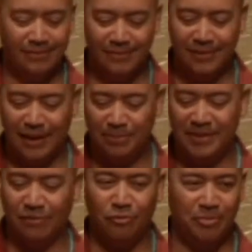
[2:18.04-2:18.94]
climbs
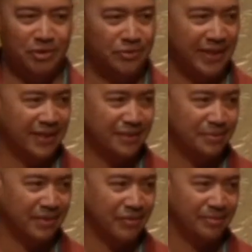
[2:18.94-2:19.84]
down from the tree, gets
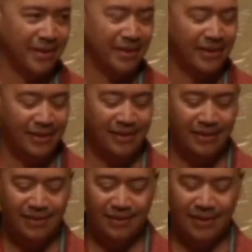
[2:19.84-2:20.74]
away from the
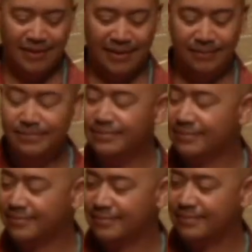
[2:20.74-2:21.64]
honey.
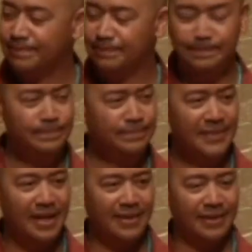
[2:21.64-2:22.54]

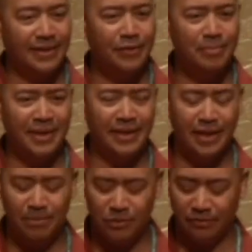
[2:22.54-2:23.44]
And then another monkey
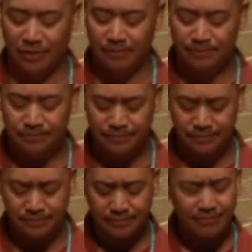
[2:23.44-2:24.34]
comes over
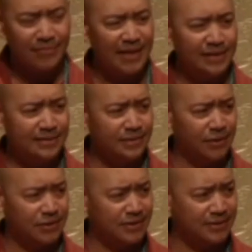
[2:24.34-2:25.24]
and
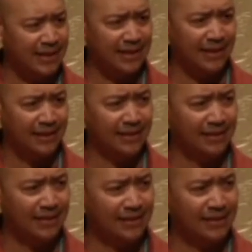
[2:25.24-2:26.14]
starts taking,
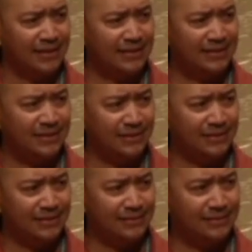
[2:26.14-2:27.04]
the
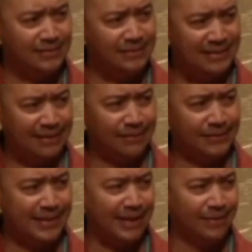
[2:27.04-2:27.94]
little
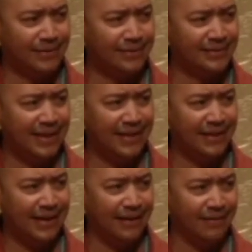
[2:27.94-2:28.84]
stingers out and taking
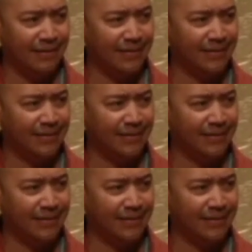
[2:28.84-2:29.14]
care.